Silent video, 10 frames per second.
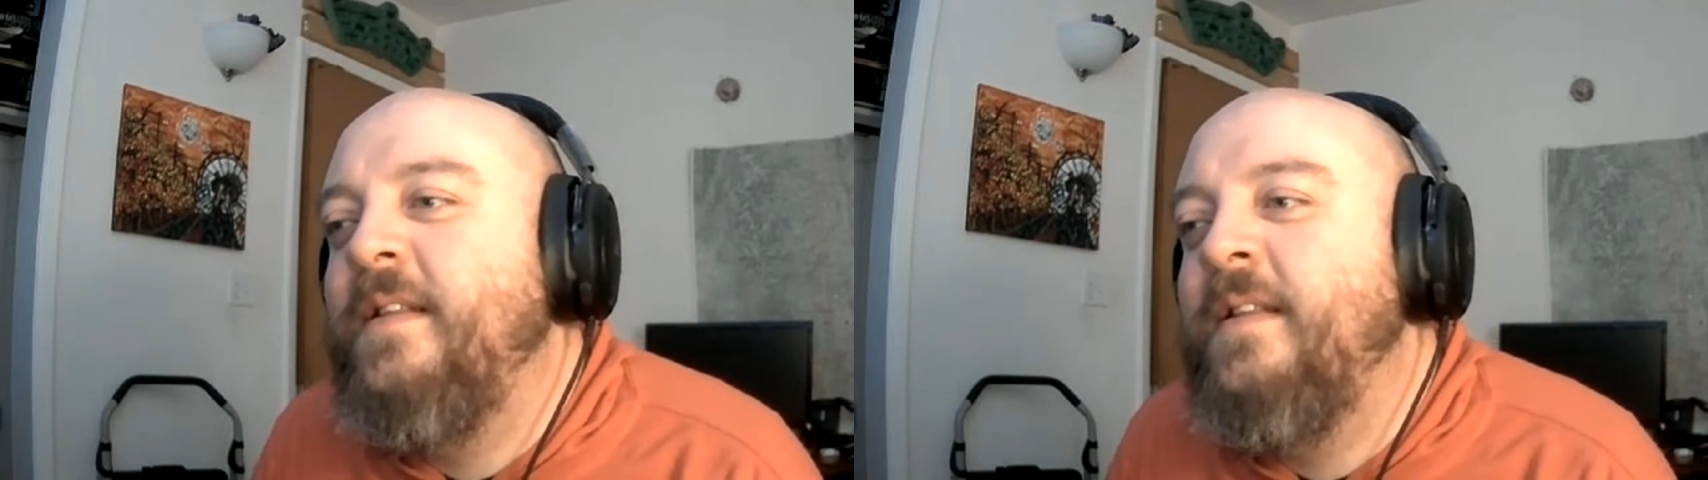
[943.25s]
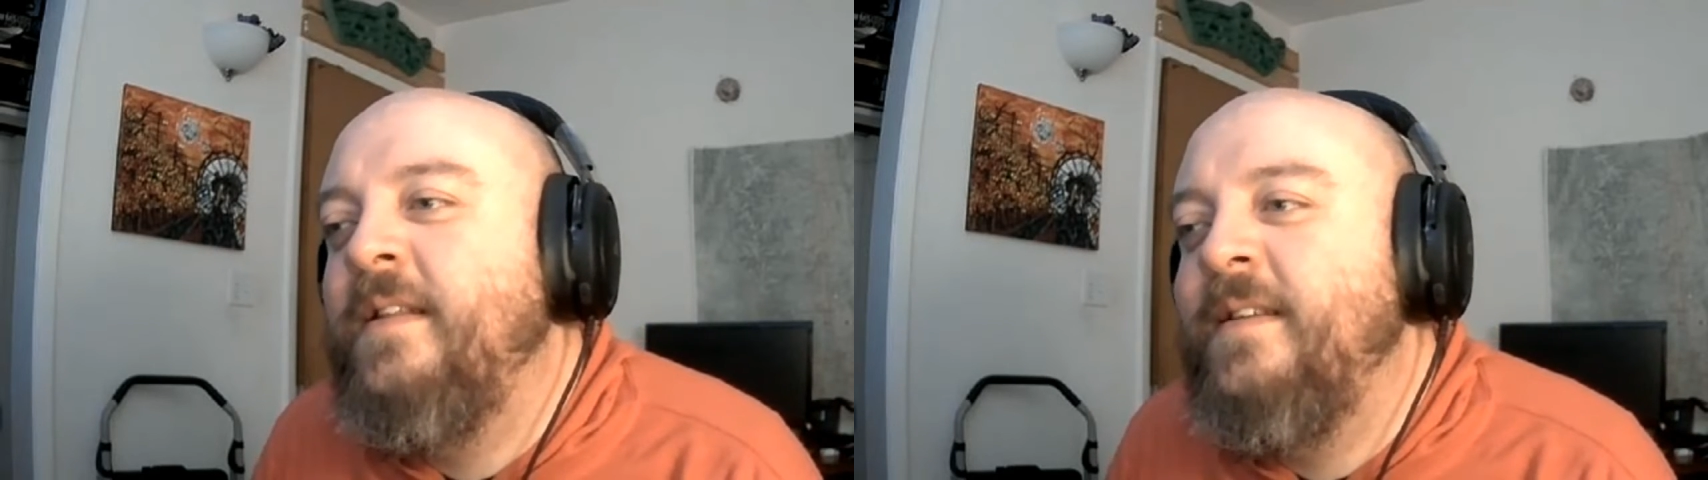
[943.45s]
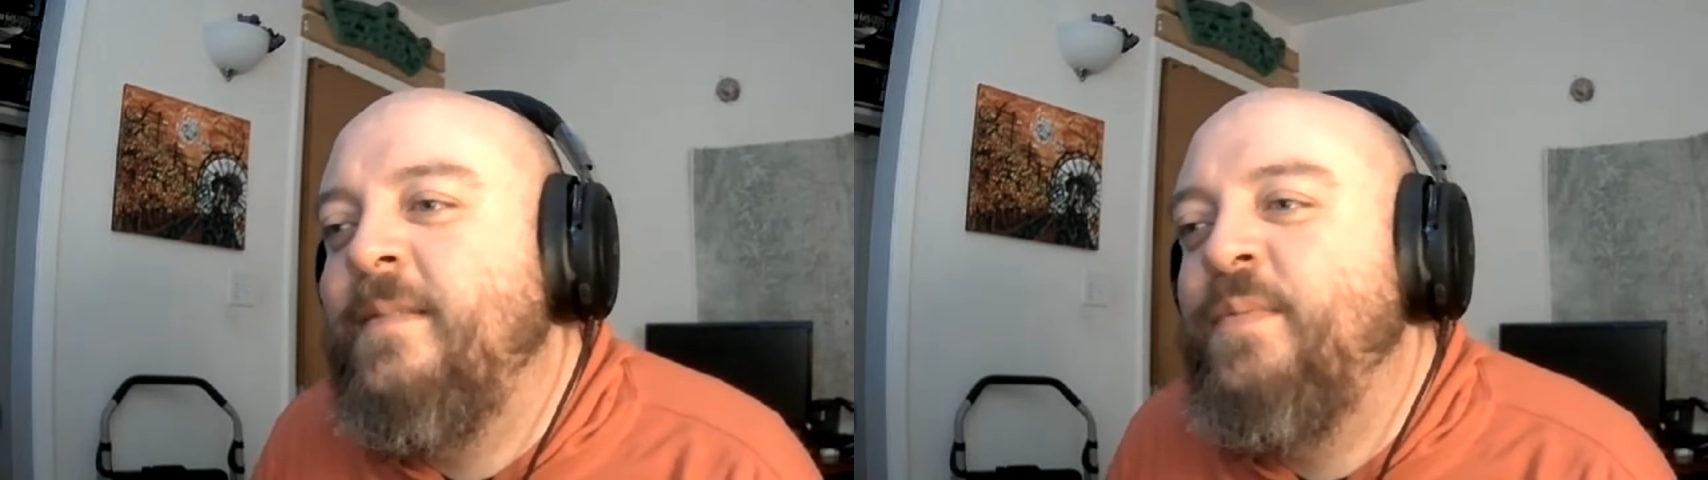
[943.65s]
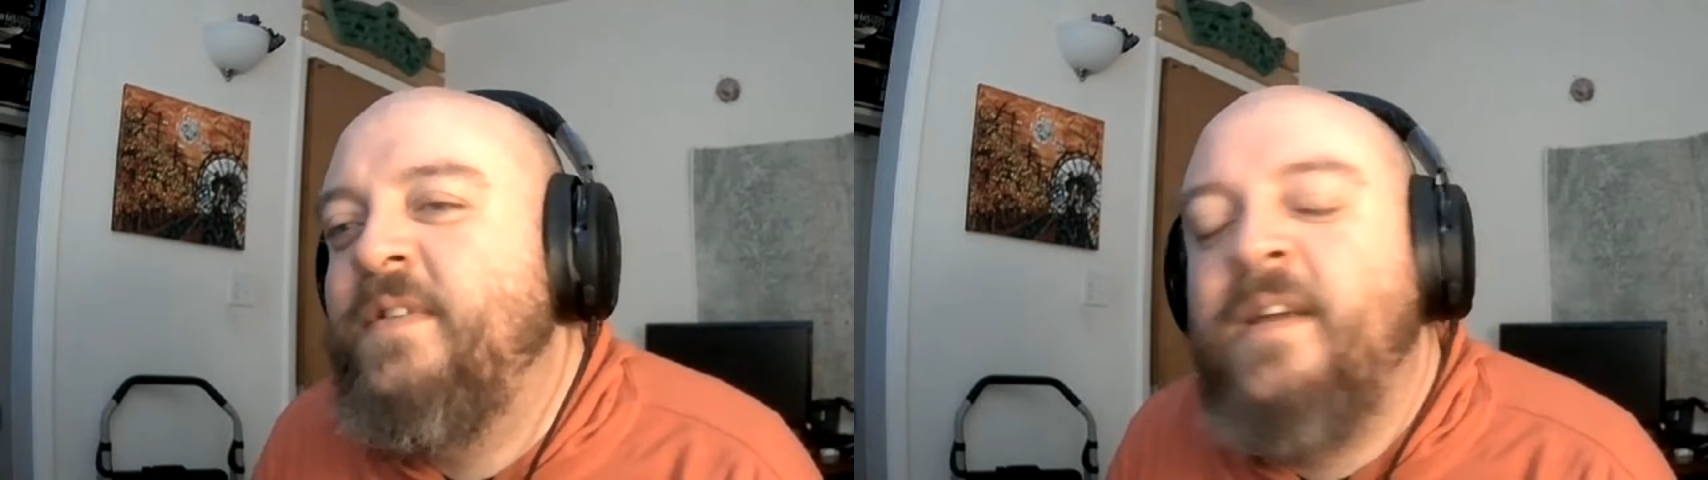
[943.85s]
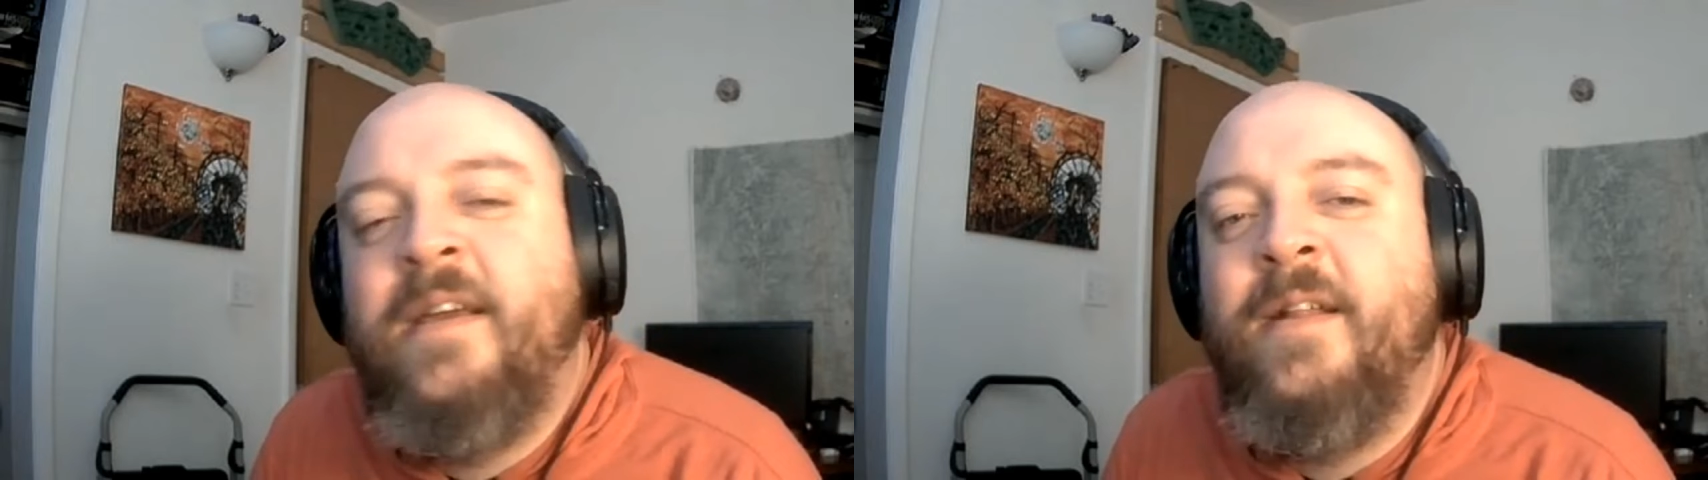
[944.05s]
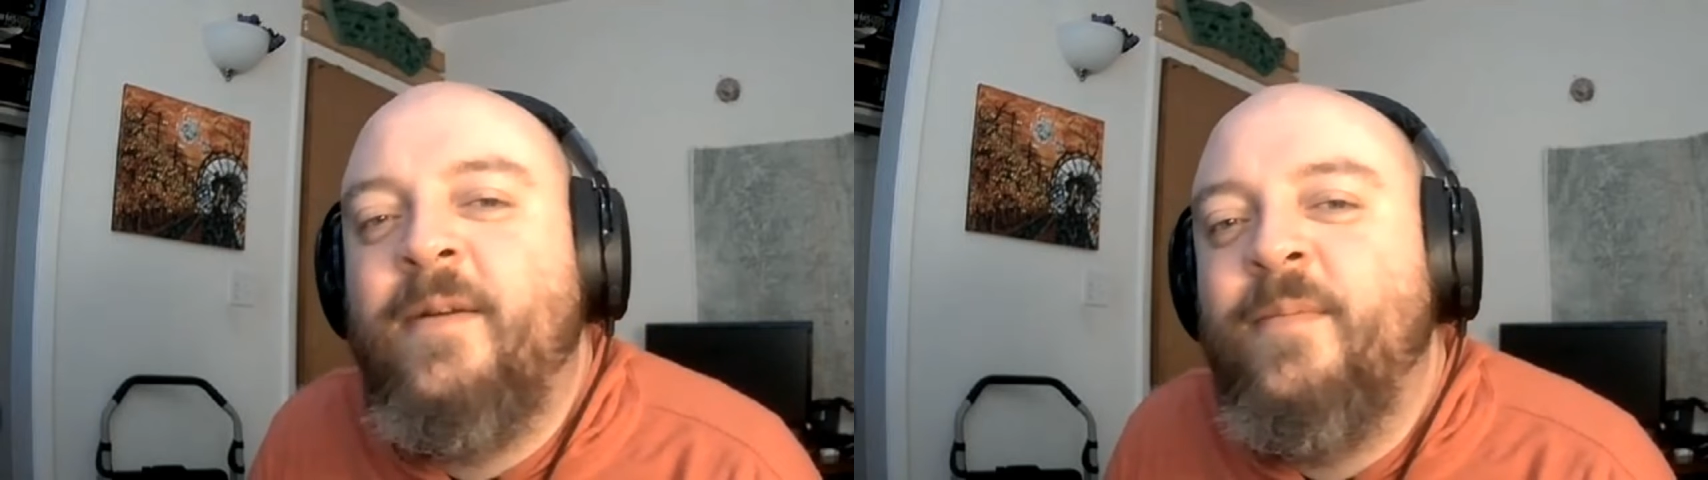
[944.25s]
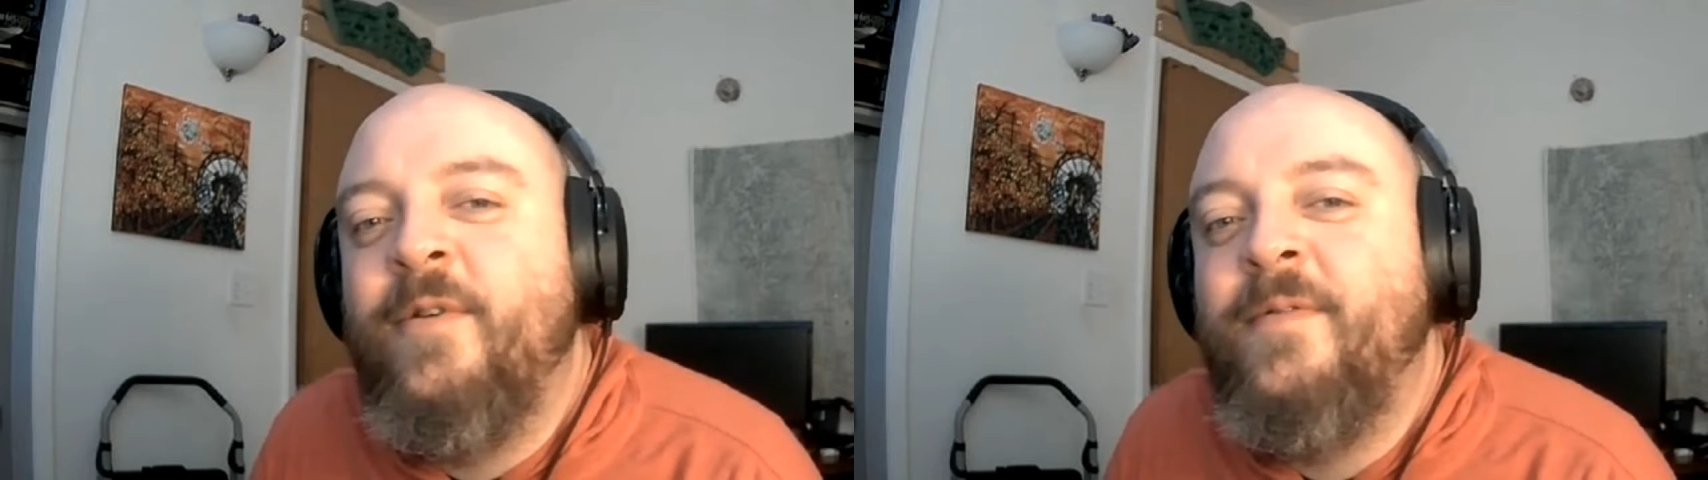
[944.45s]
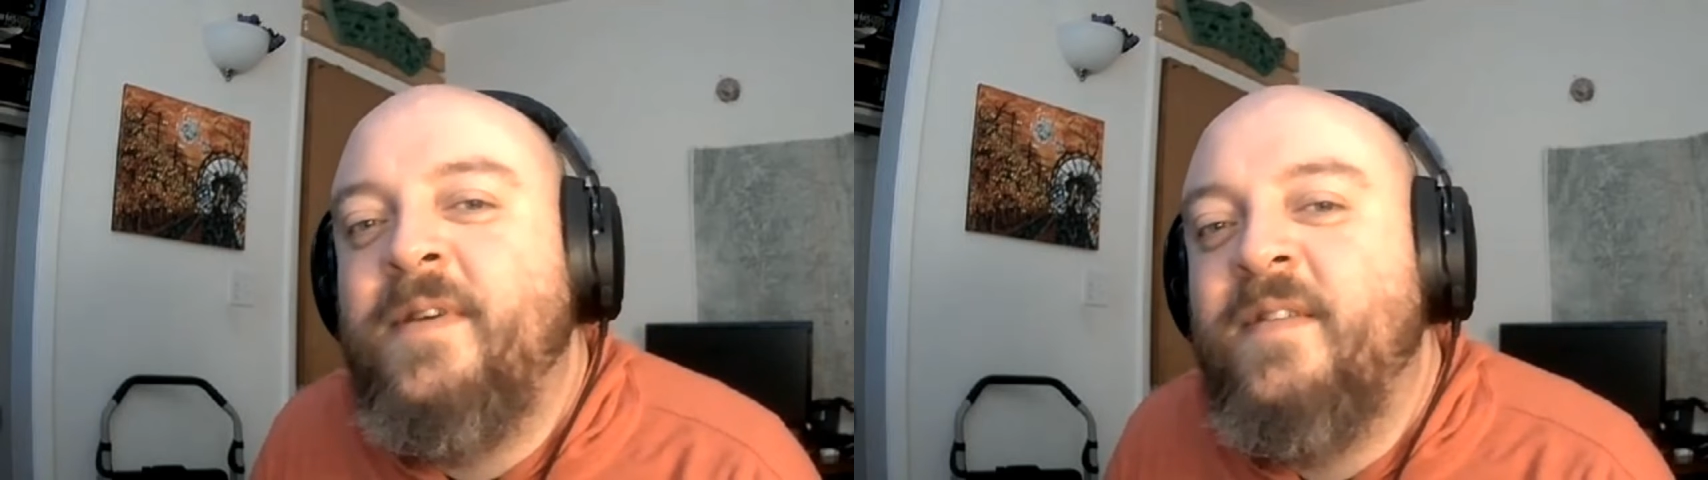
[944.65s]
this particular
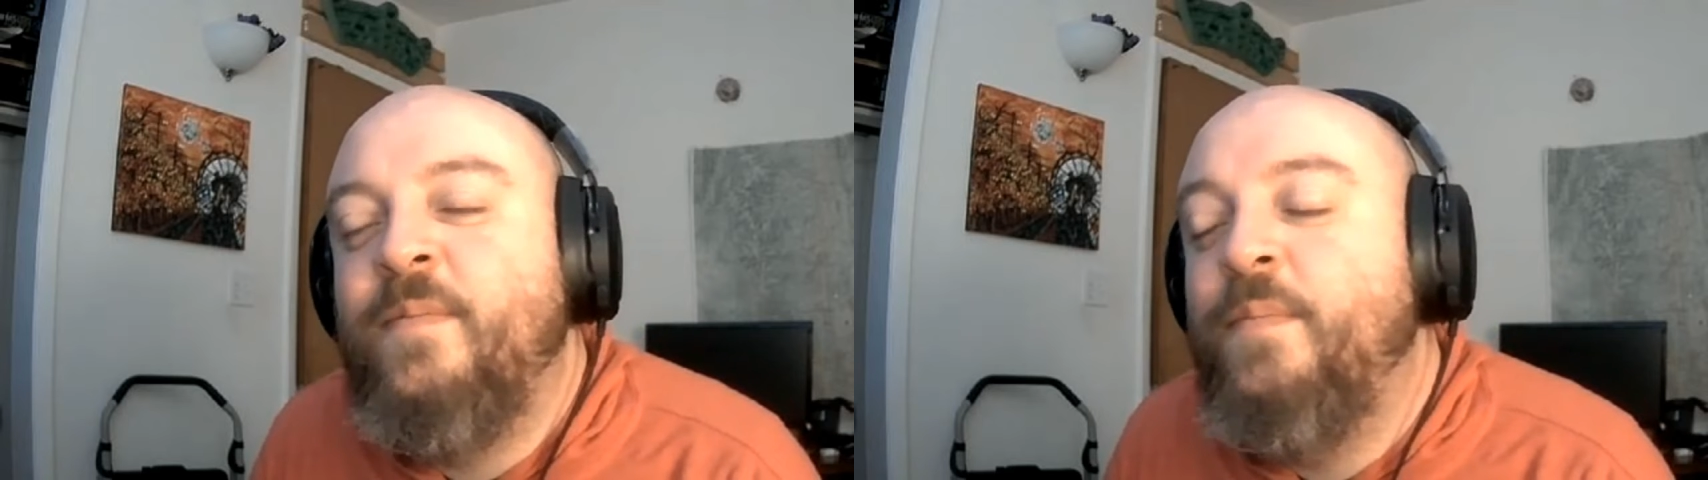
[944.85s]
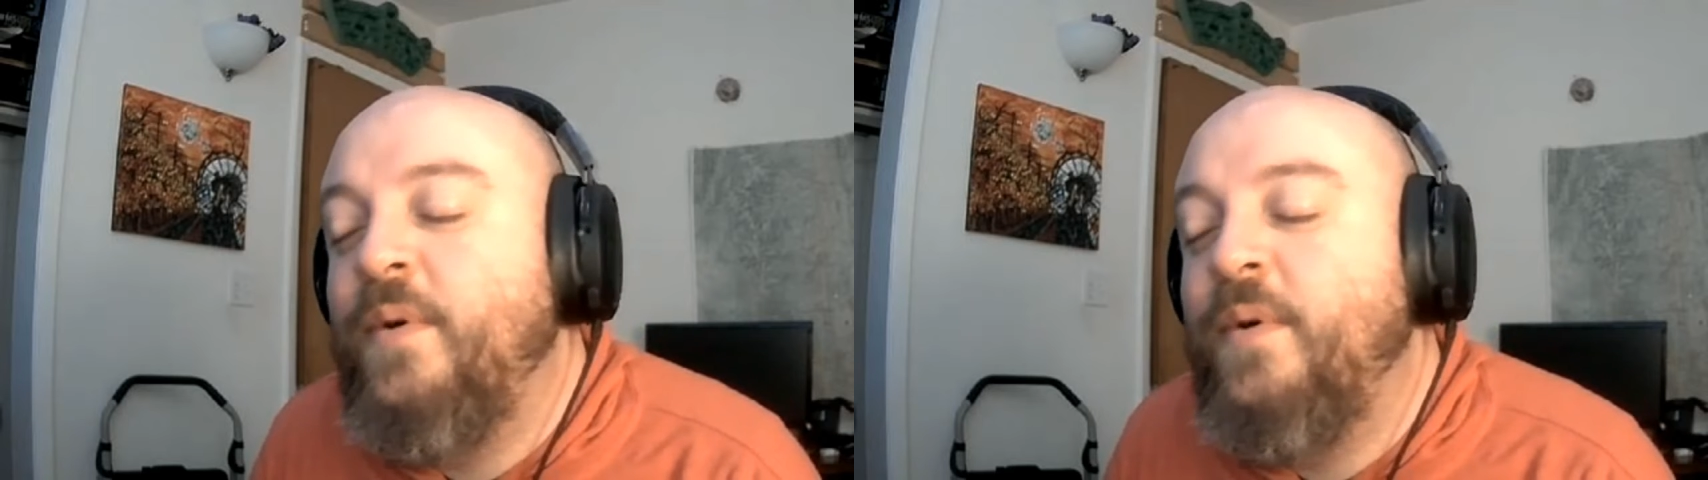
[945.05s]
movie is